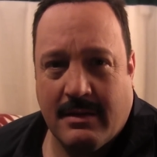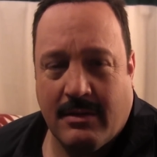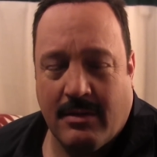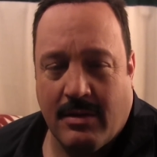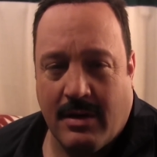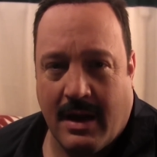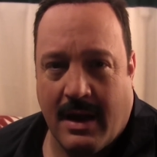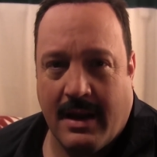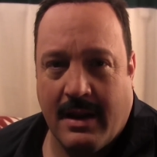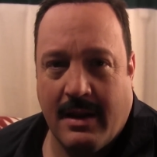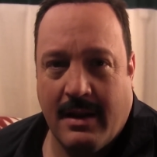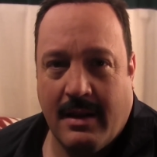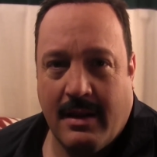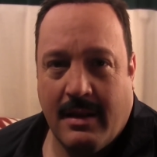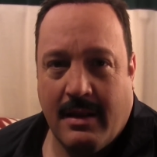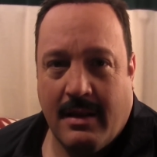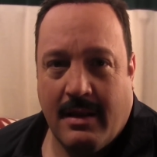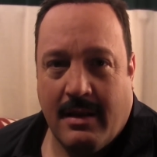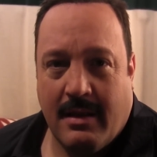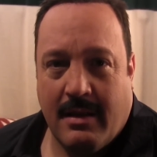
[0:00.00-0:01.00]
or not.
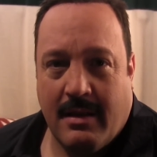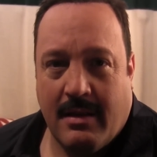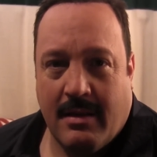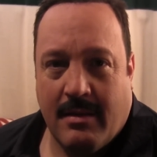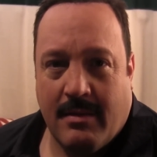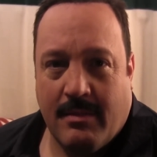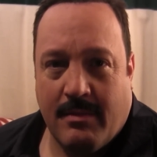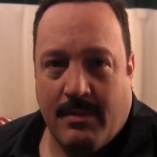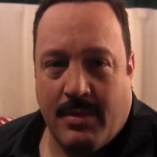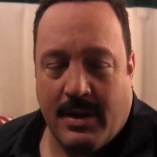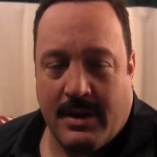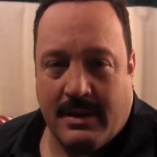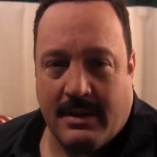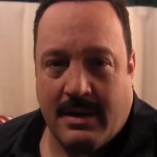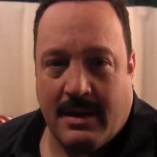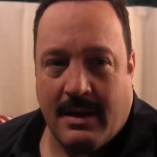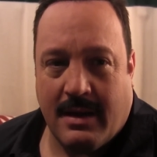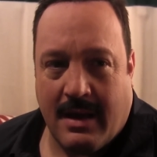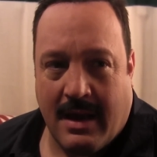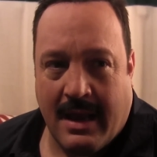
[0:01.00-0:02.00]
But
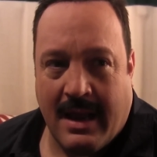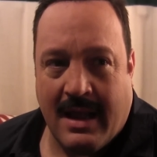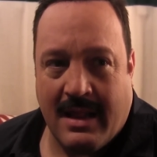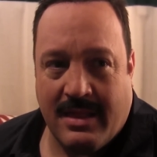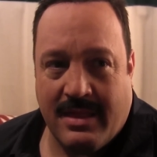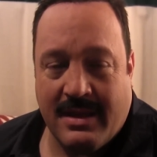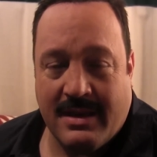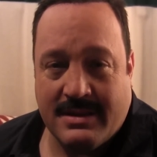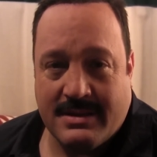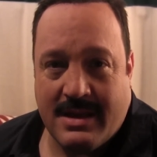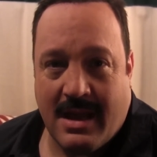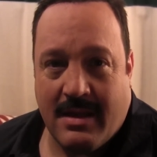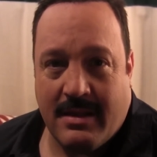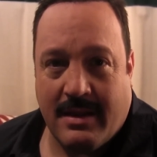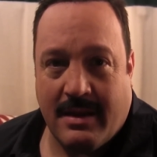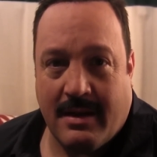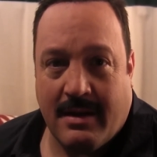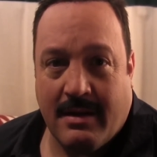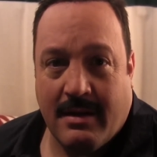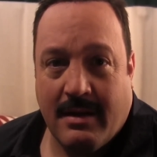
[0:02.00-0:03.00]
uh, I had things down
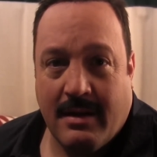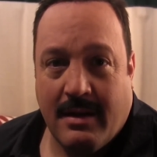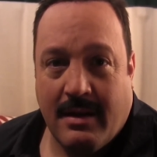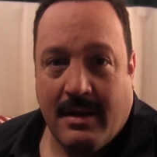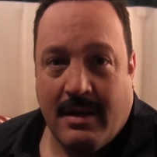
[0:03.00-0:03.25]
there.